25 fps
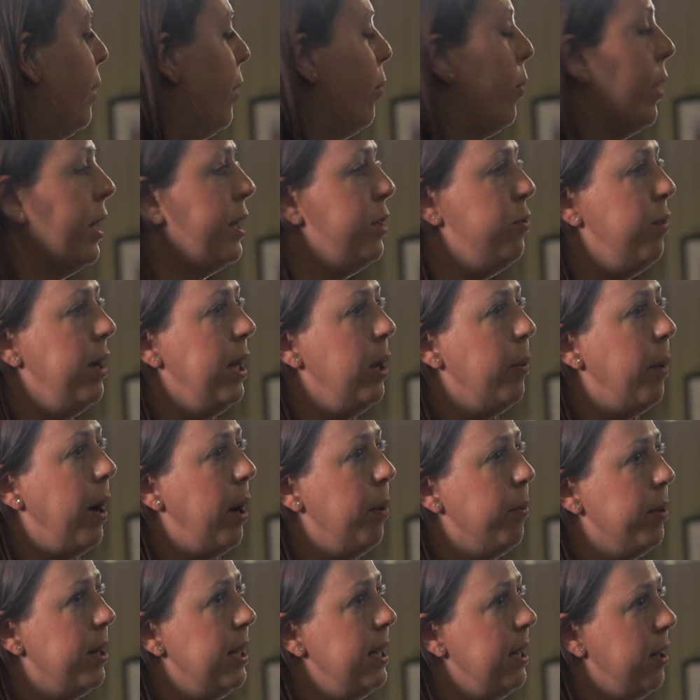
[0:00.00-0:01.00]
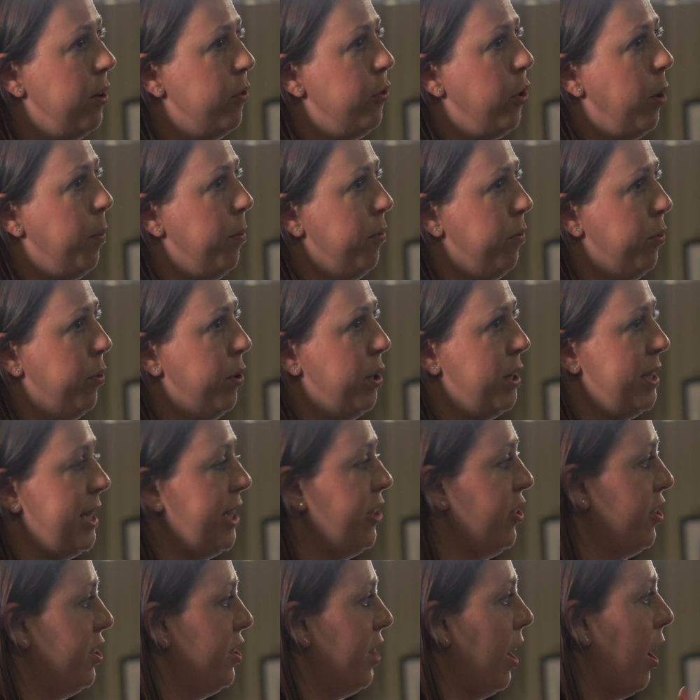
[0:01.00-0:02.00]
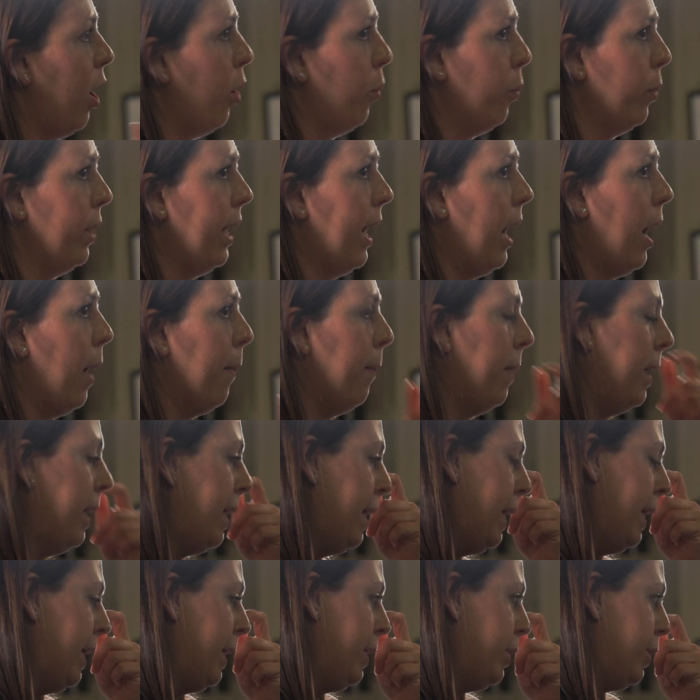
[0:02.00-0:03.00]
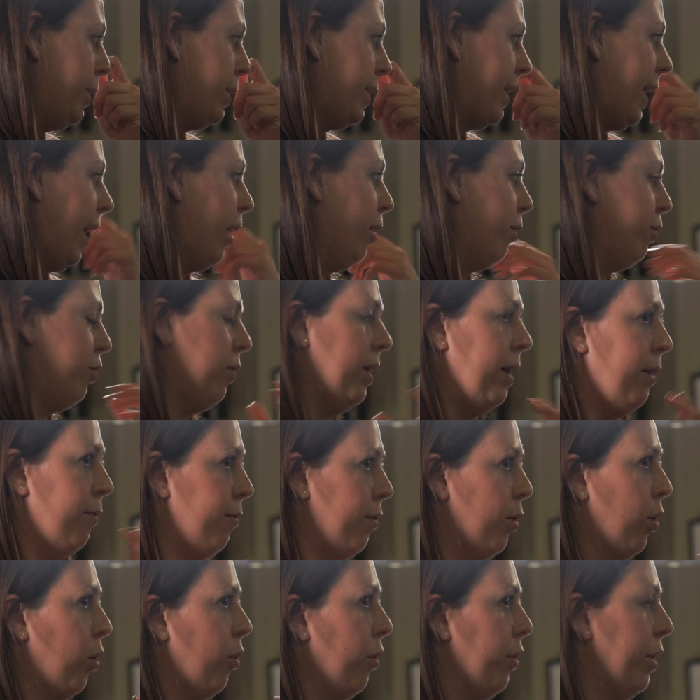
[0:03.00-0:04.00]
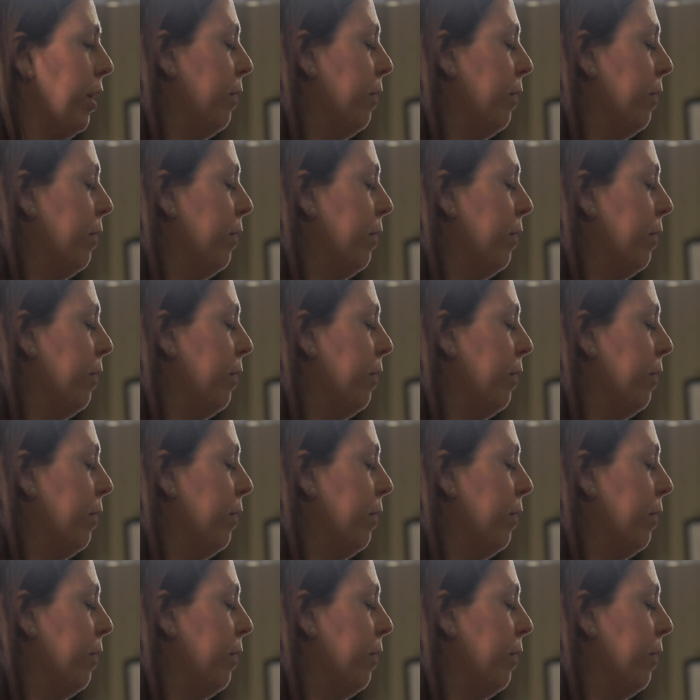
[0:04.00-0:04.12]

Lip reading: one works really well with a little drop of water just to open it up, just to get those really floral